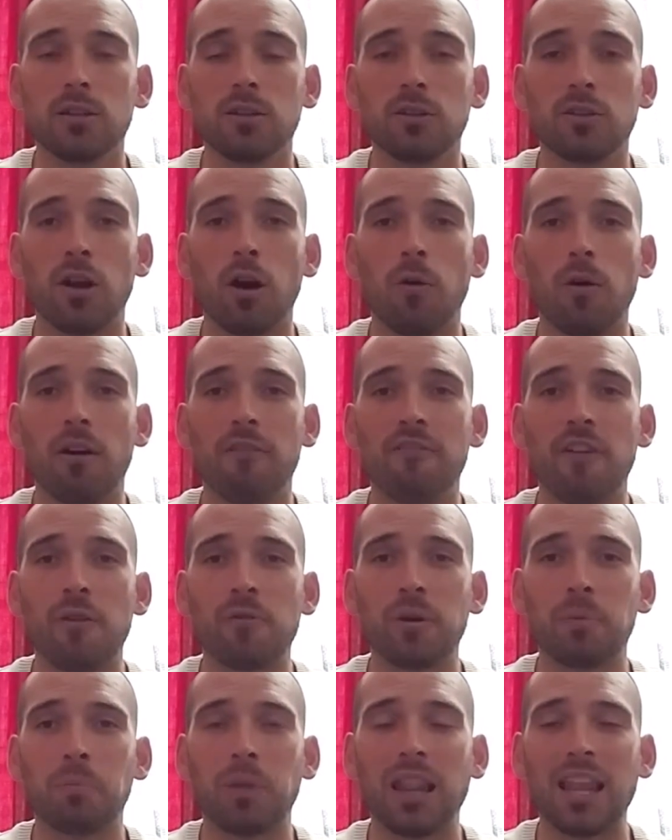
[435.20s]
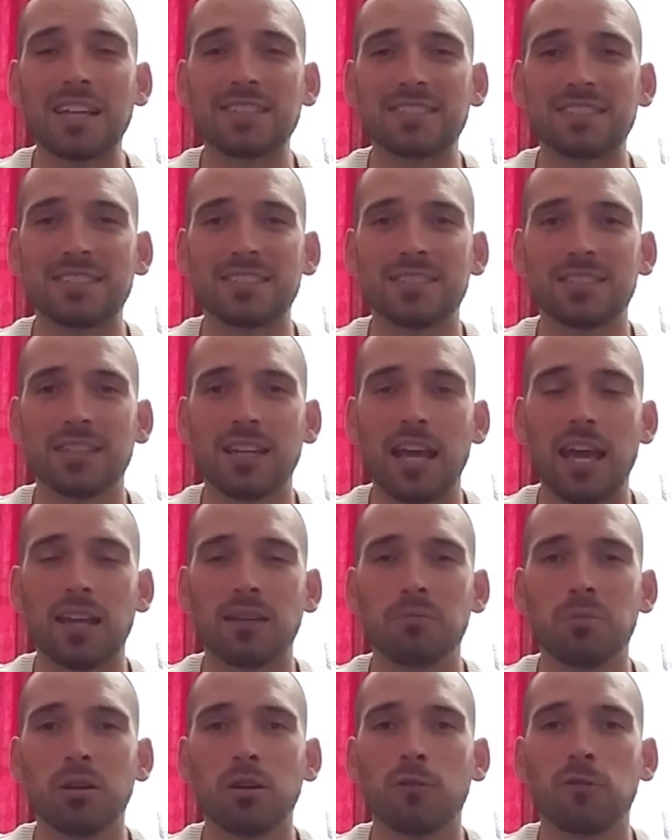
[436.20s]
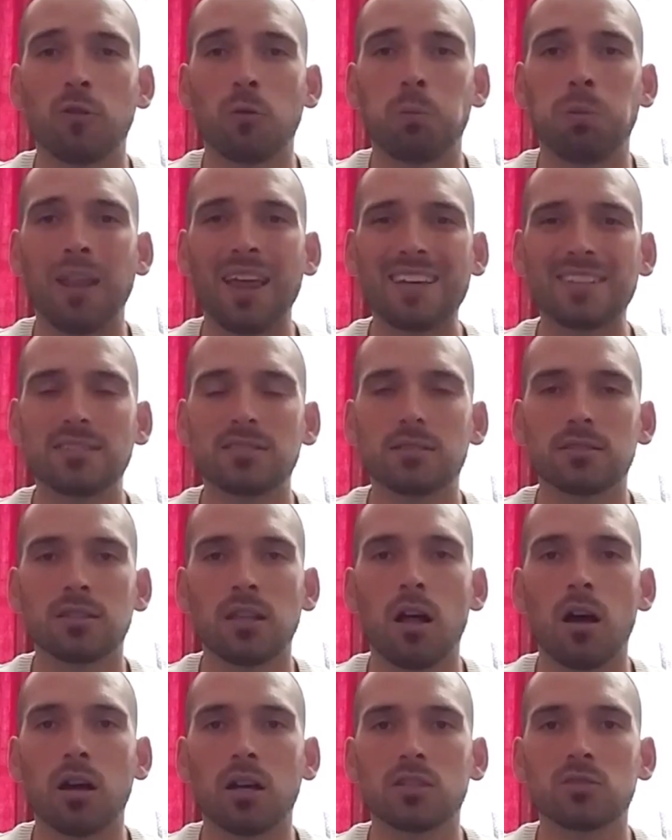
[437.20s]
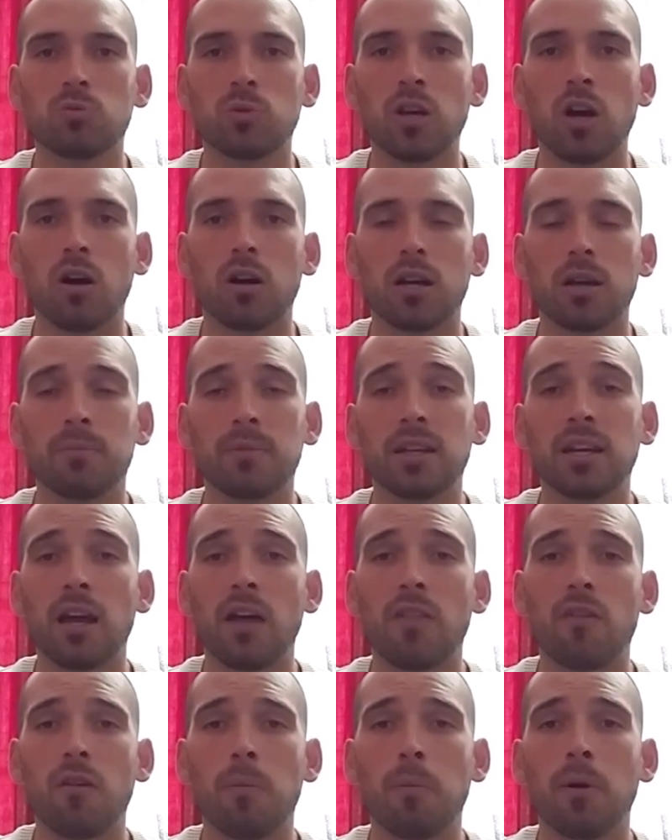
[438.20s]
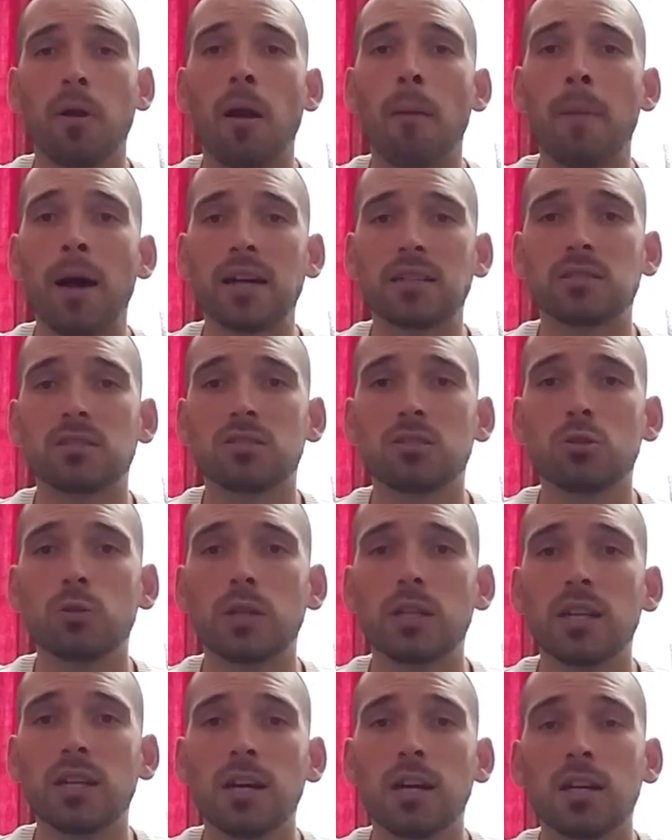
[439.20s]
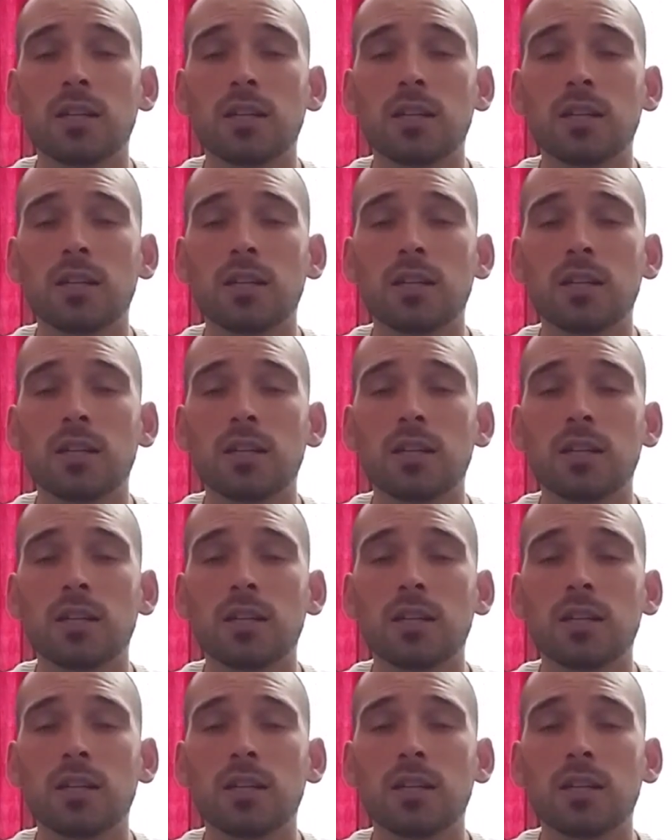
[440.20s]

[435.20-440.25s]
you know, a very pleasant and beautiful place as long as we all come together and put our minds to it.